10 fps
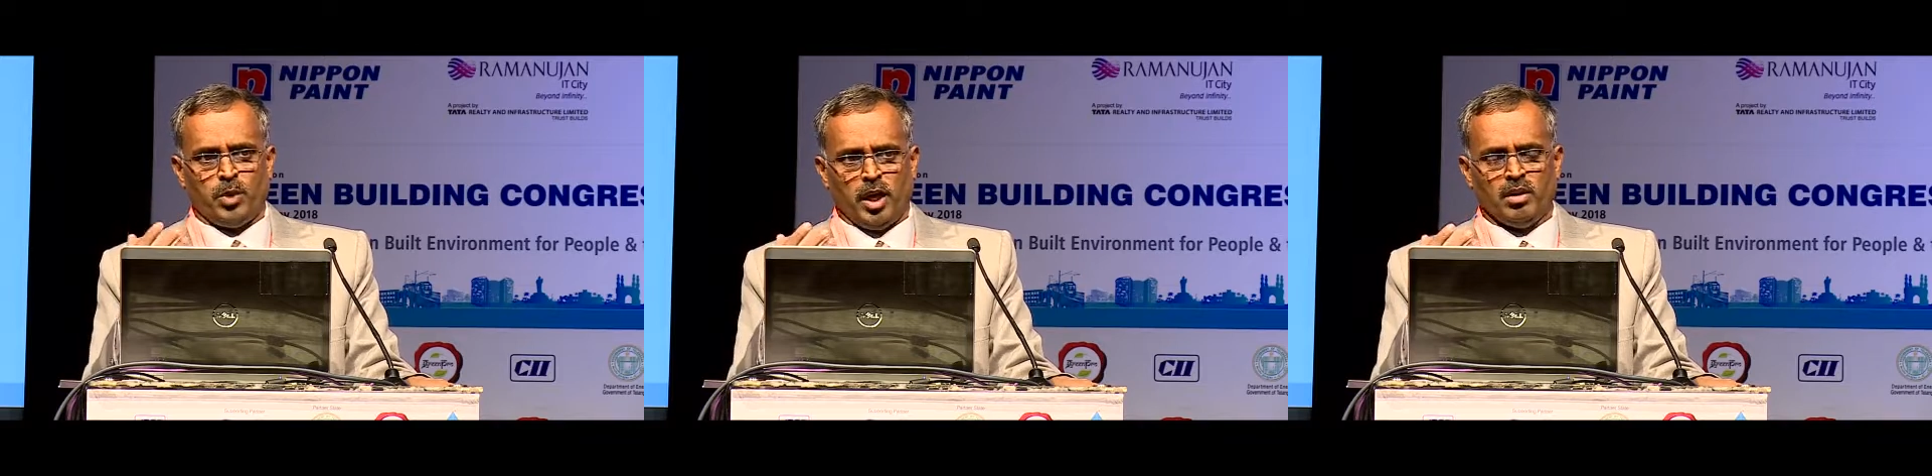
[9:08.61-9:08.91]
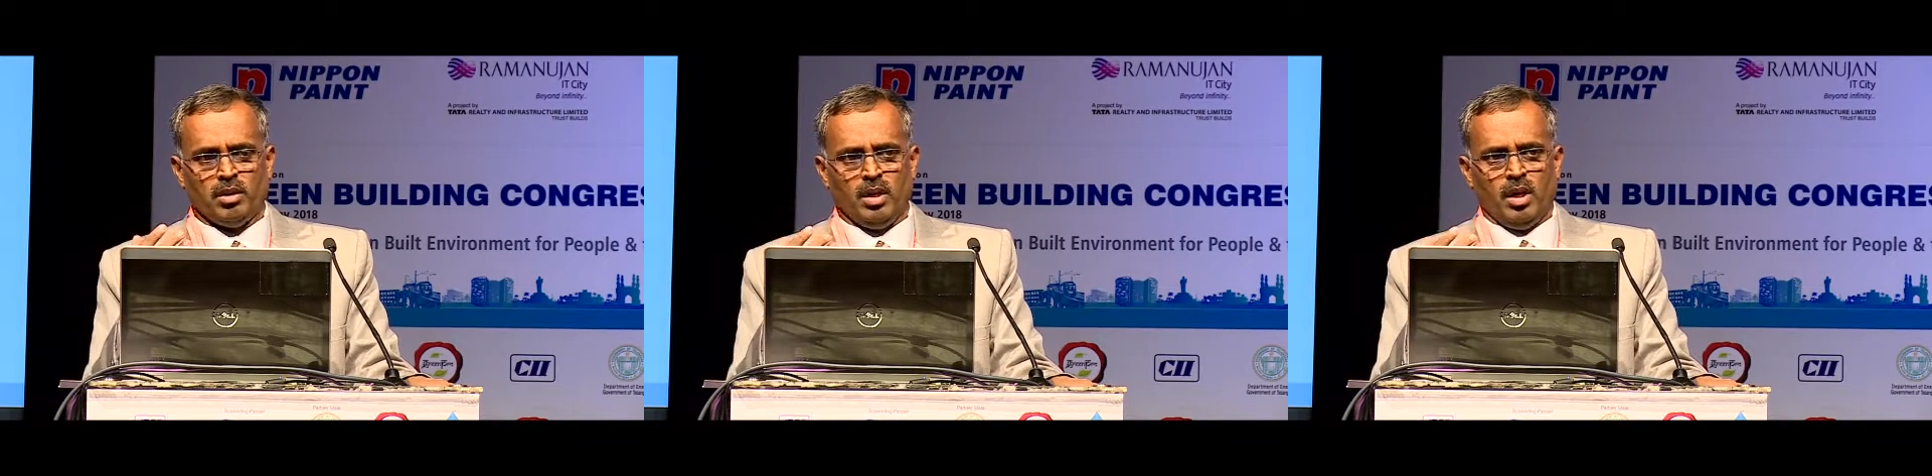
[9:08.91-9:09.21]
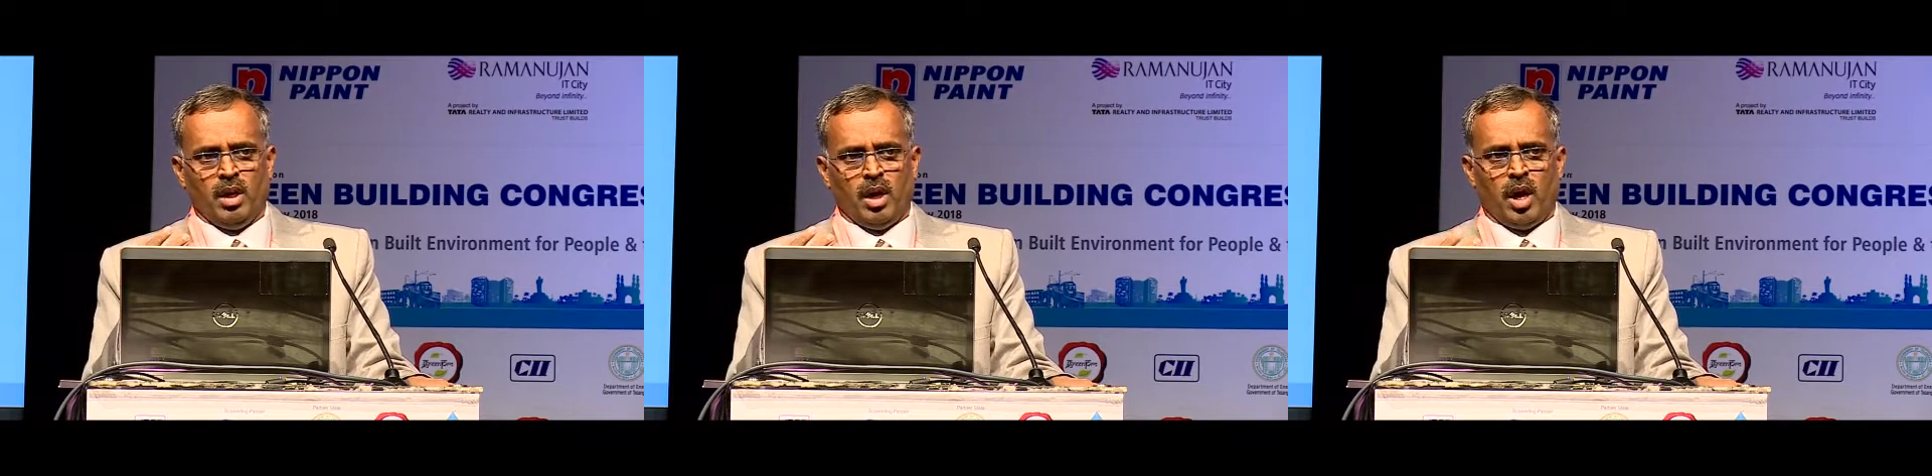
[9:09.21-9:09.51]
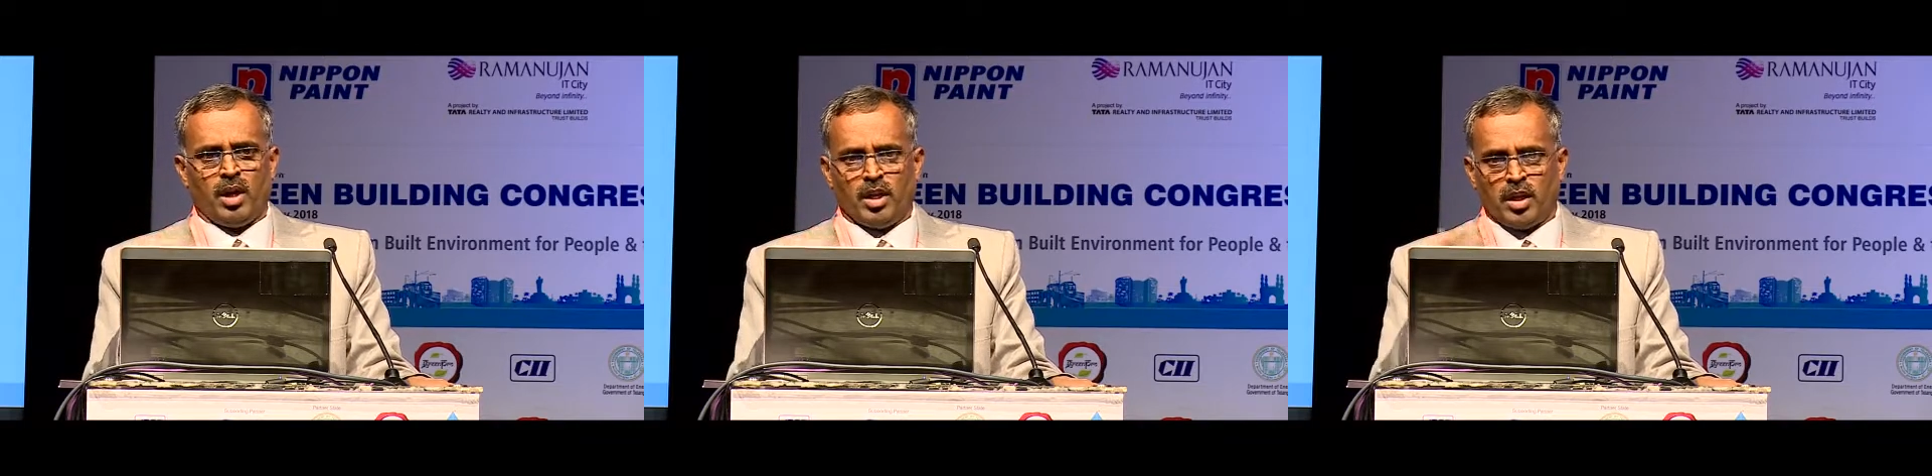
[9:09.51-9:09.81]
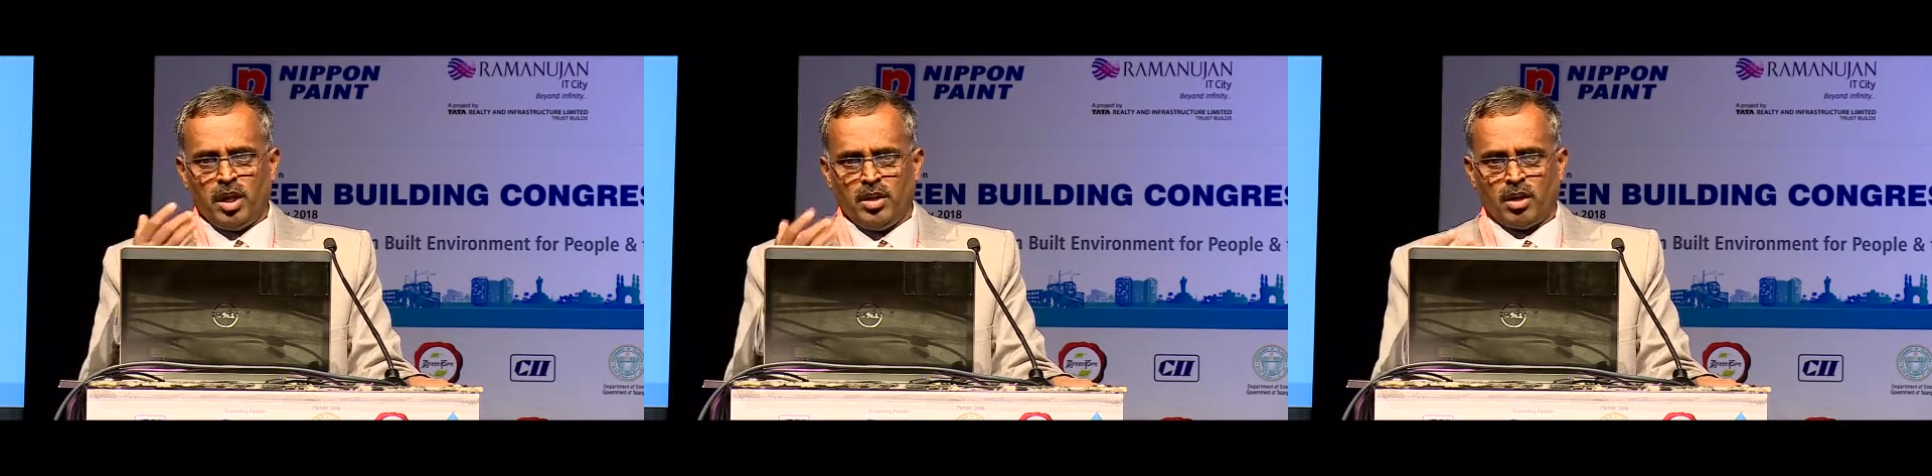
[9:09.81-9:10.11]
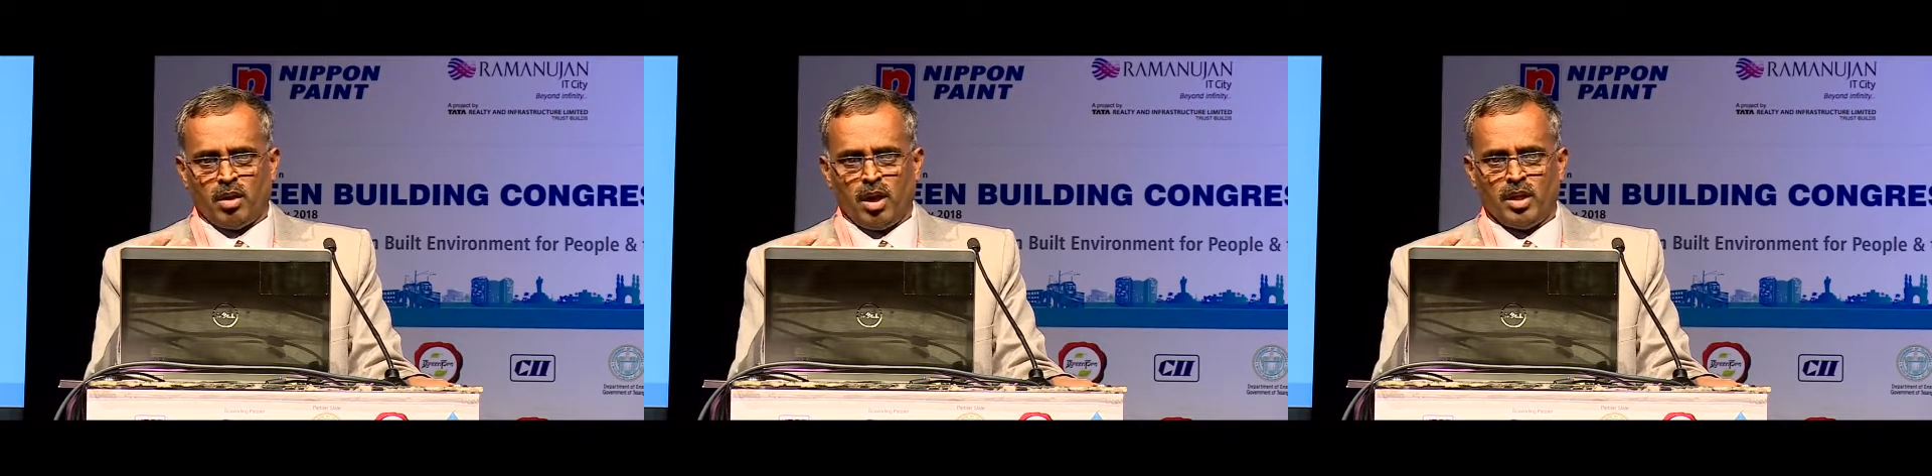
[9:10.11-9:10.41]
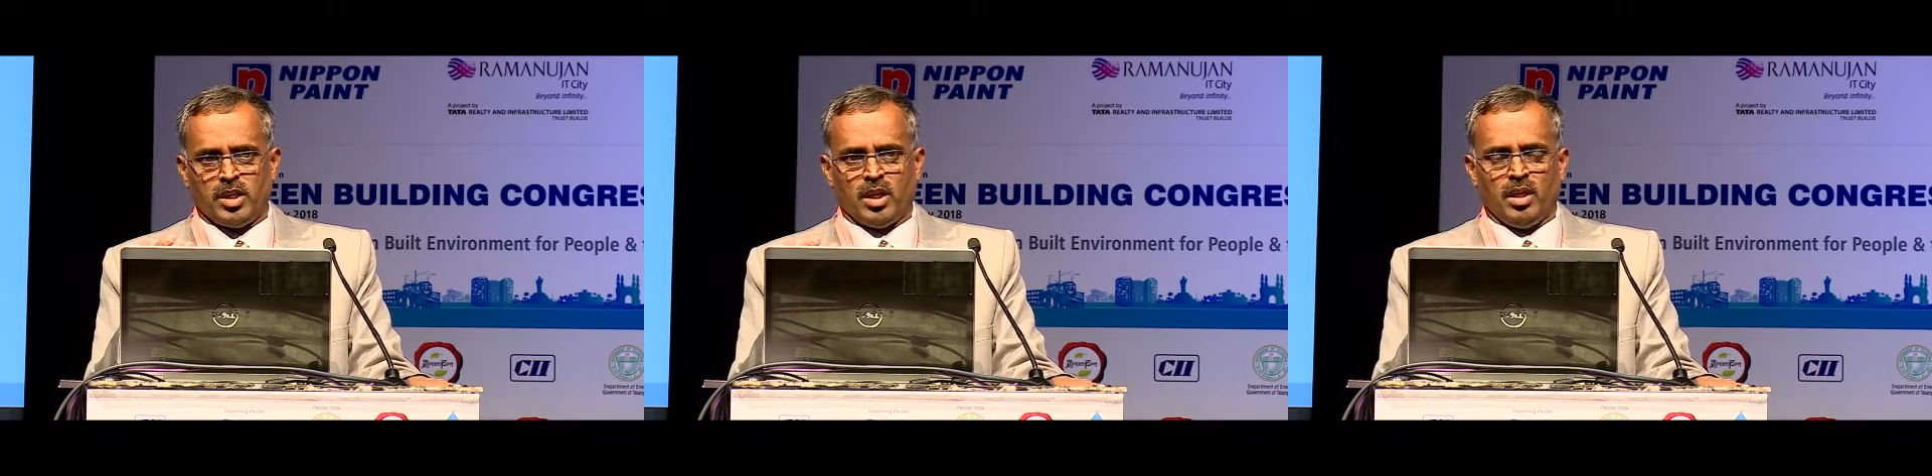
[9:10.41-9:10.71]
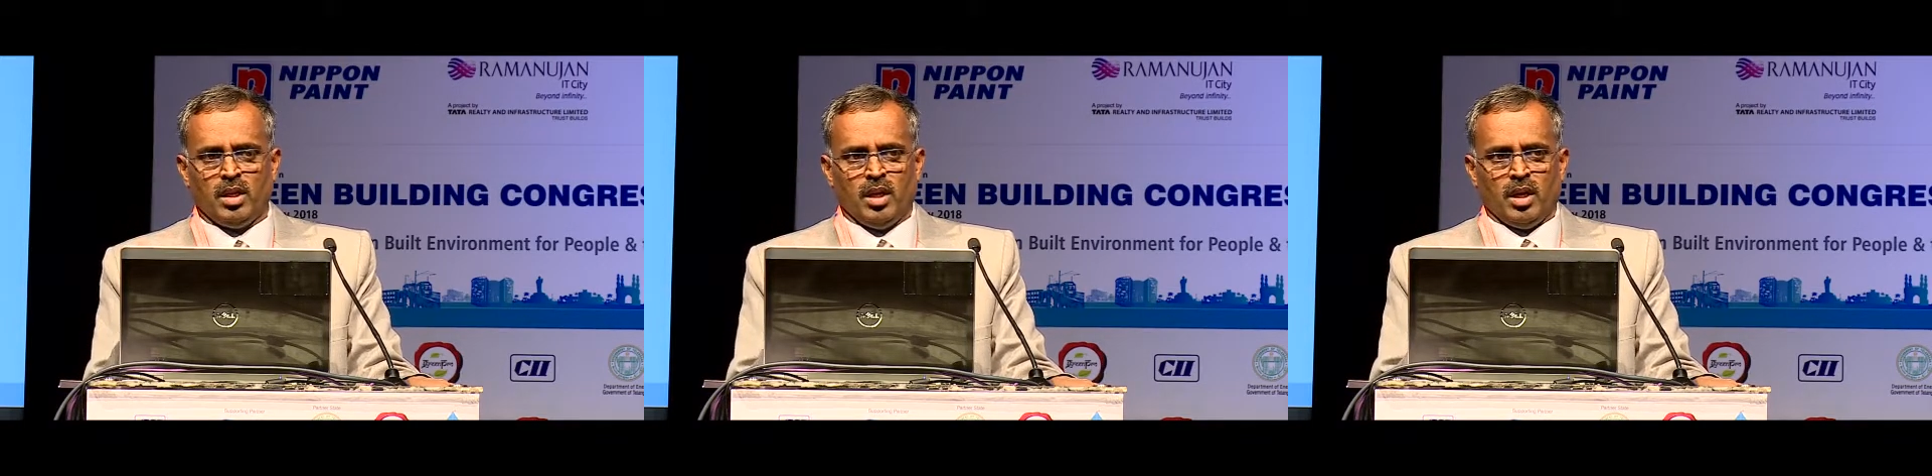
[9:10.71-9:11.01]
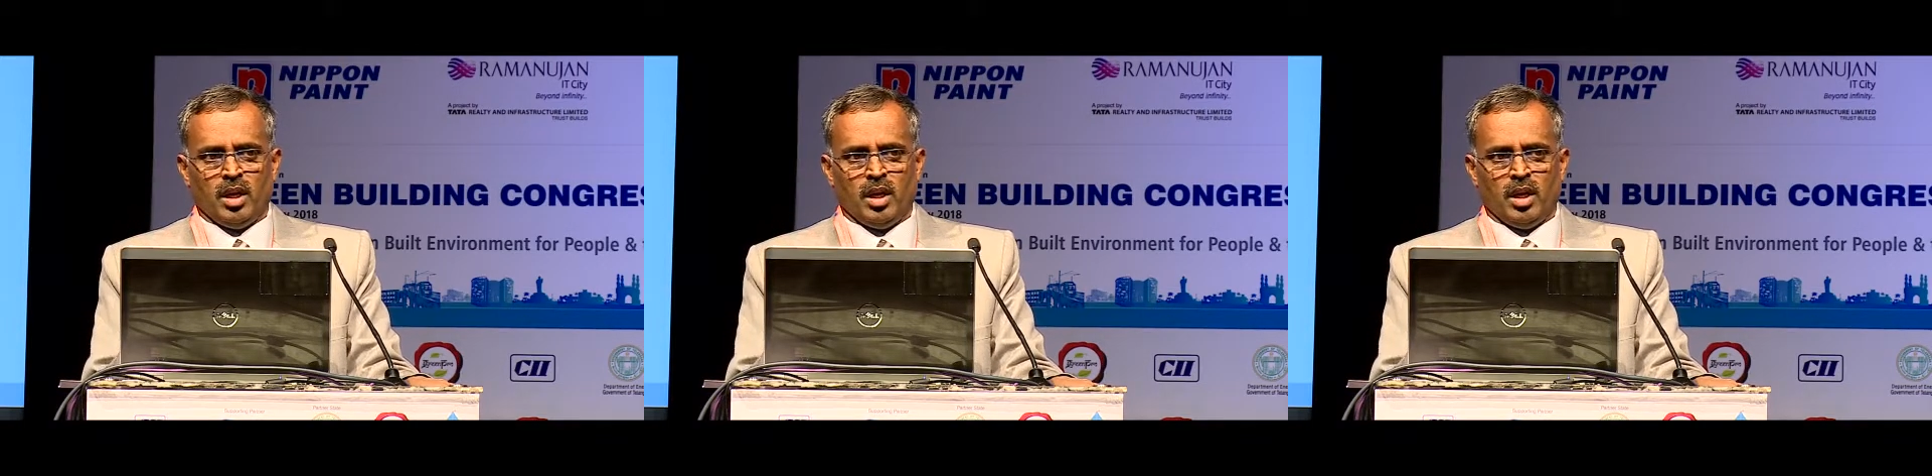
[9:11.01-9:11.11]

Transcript: footprint, and the green technology,